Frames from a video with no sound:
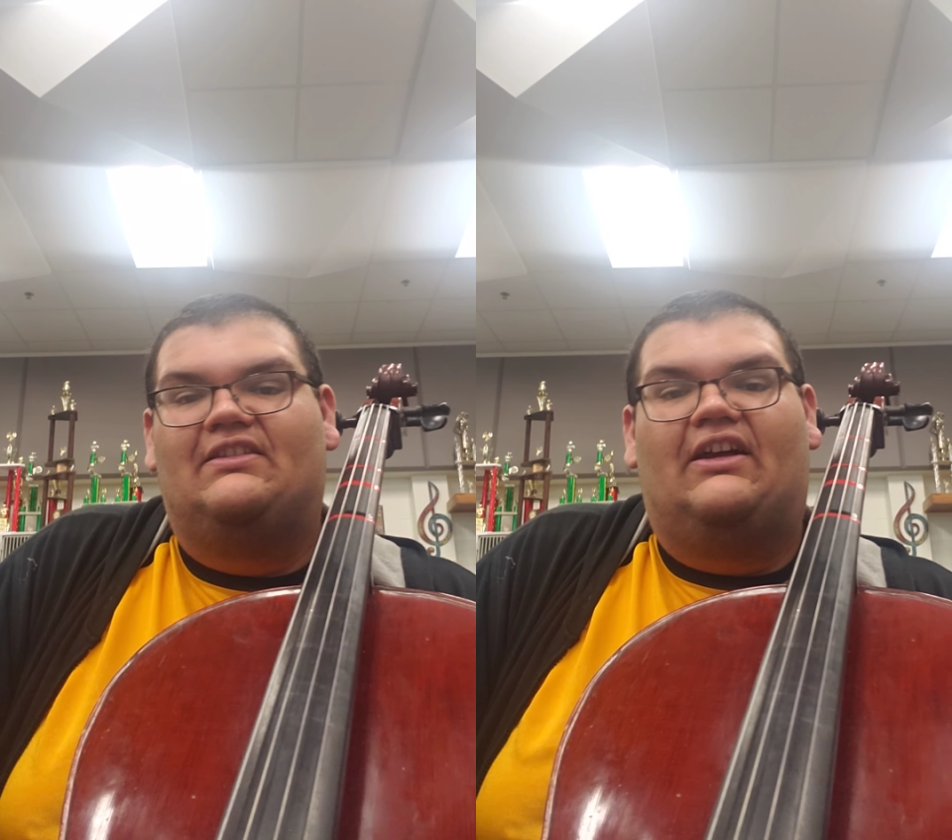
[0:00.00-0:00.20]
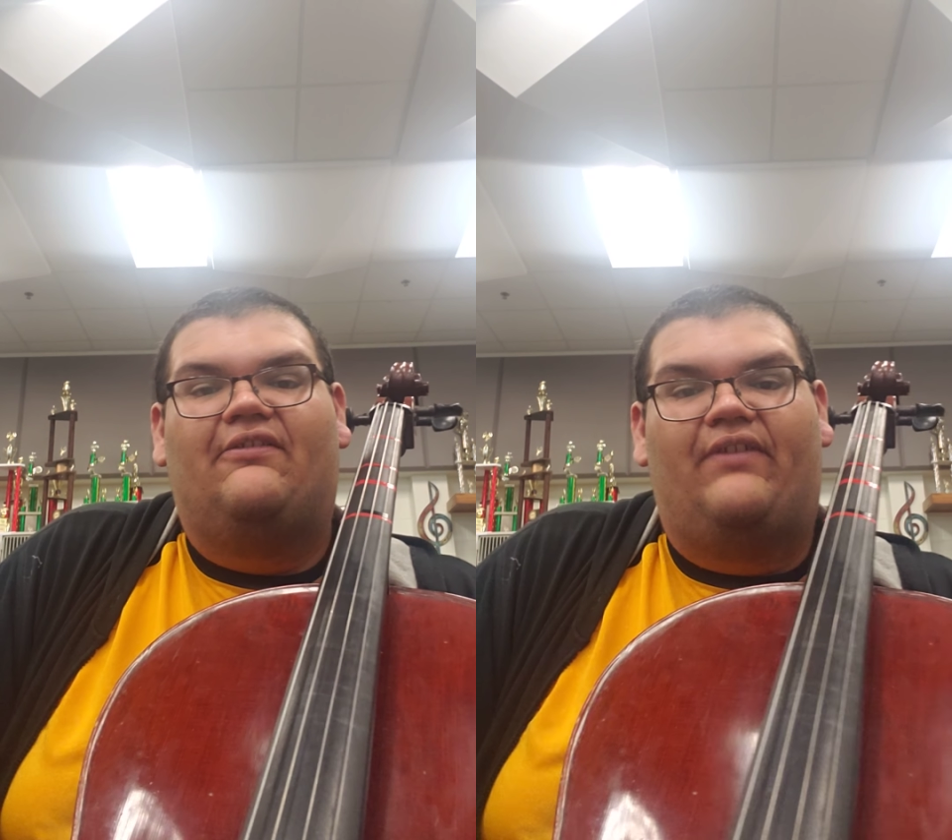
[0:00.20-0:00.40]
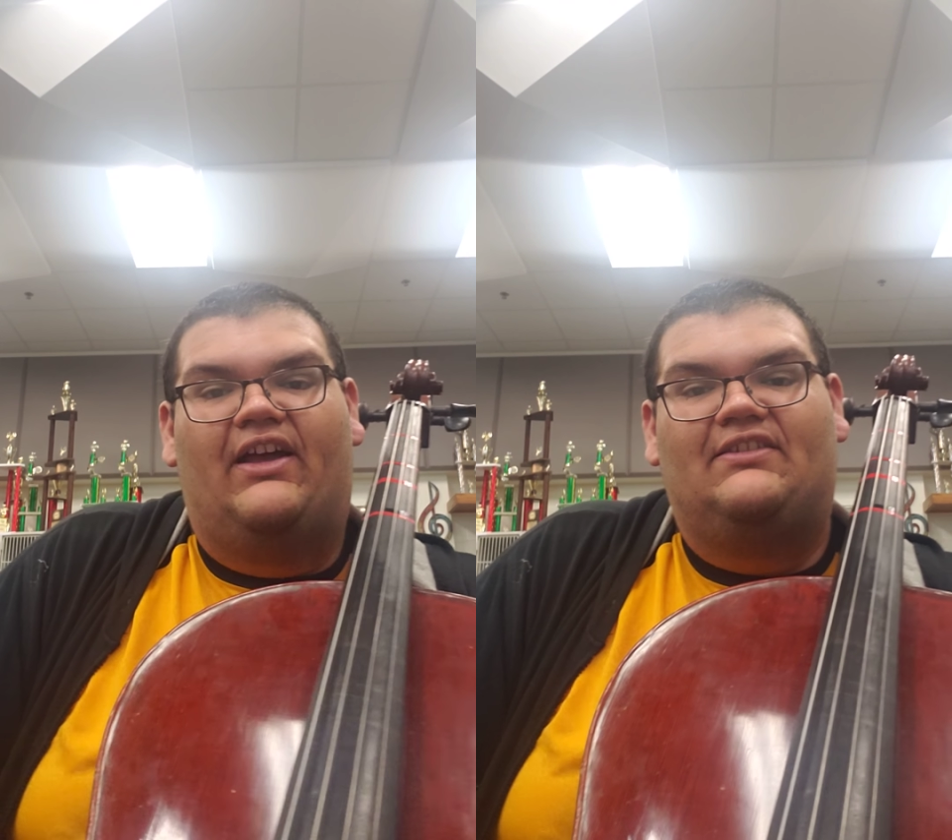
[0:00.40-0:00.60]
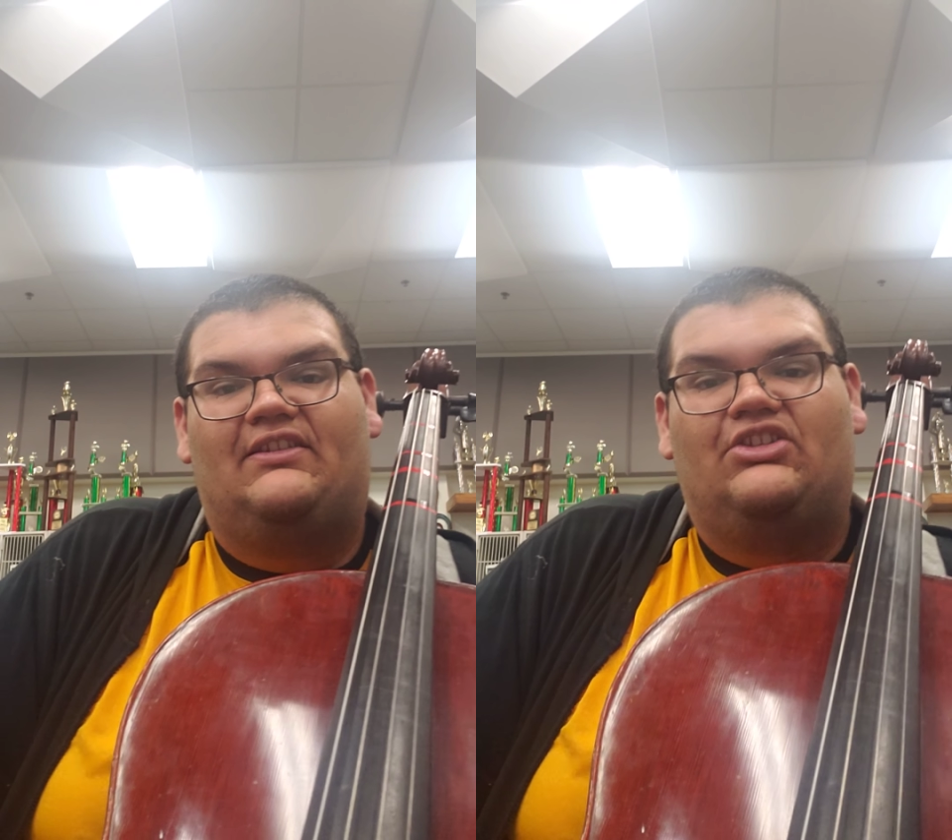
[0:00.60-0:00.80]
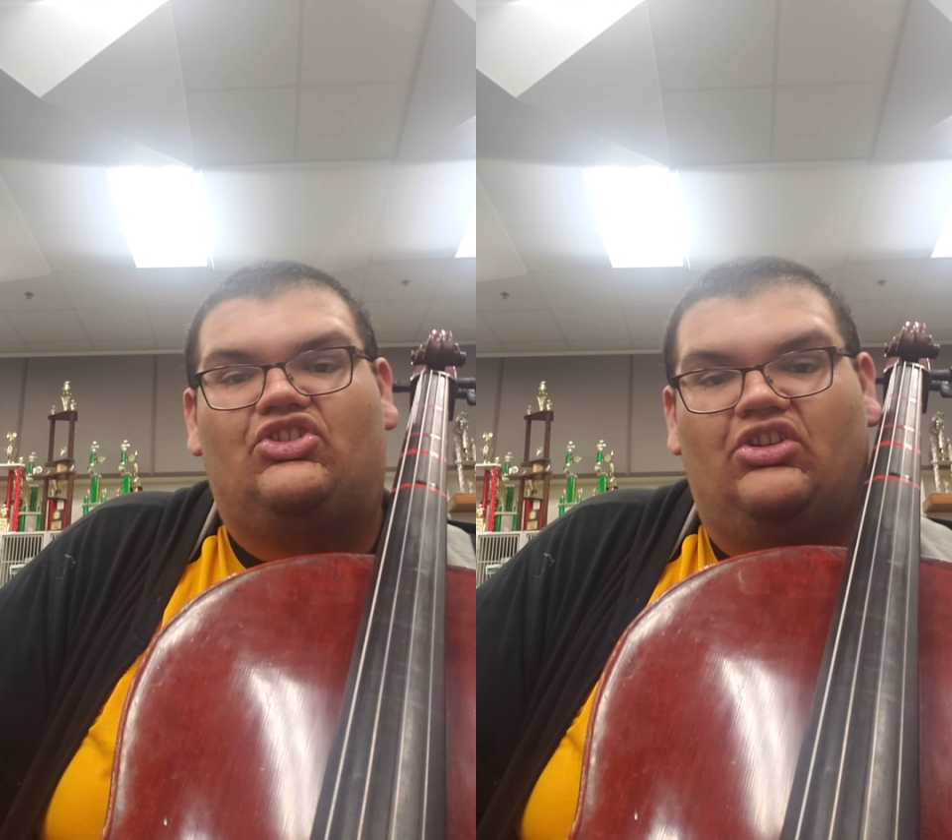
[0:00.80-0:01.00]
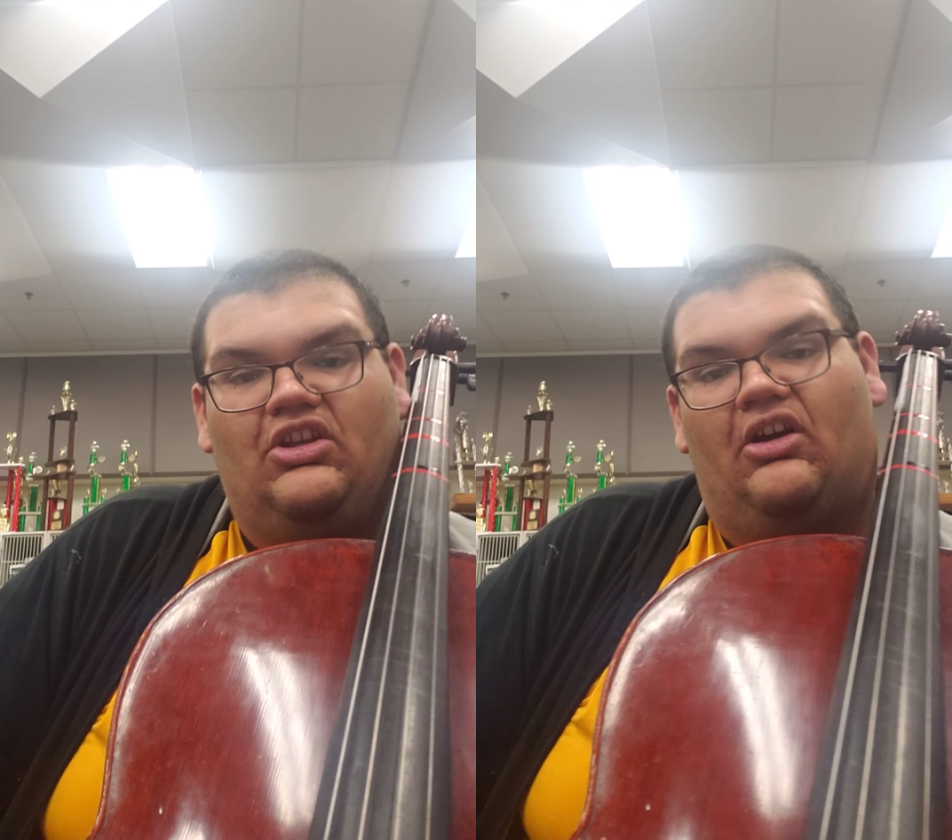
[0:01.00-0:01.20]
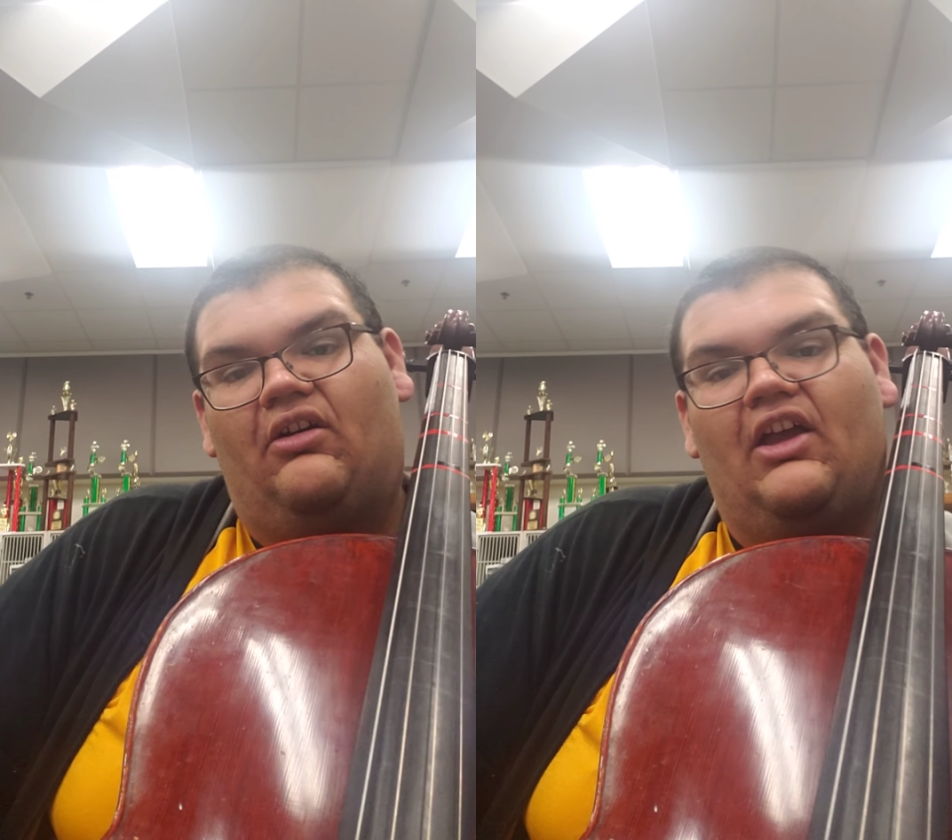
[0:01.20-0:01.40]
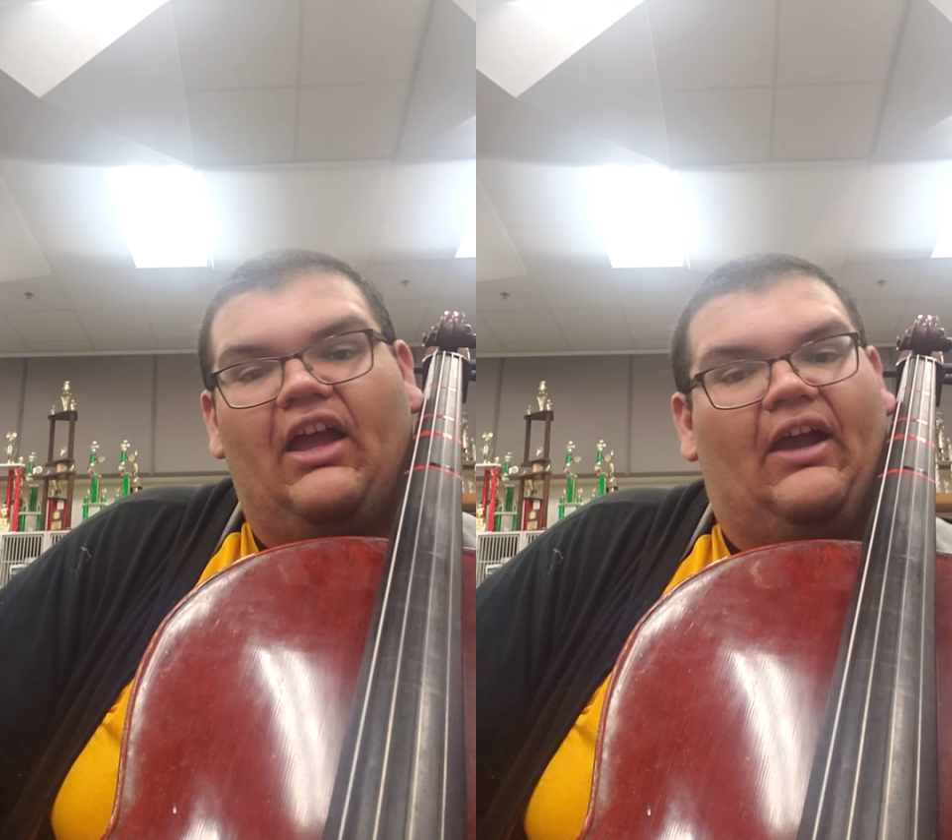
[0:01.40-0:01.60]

is how fast this should go.